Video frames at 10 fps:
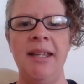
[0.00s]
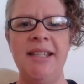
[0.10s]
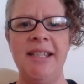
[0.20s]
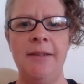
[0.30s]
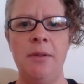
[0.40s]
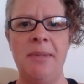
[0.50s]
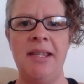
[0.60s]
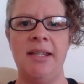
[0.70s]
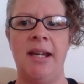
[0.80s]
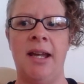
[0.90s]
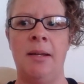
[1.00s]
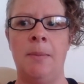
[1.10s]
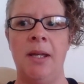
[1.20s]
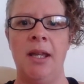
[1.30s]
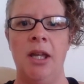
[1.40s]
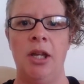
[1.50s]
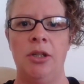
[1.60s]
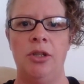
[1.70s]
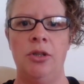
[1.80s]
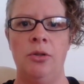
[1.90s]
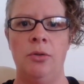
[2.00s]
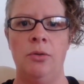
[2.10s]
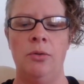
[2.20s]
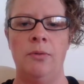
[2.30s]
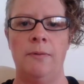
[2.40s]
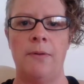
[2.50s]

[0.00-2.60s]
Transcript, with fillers: it's given me the time to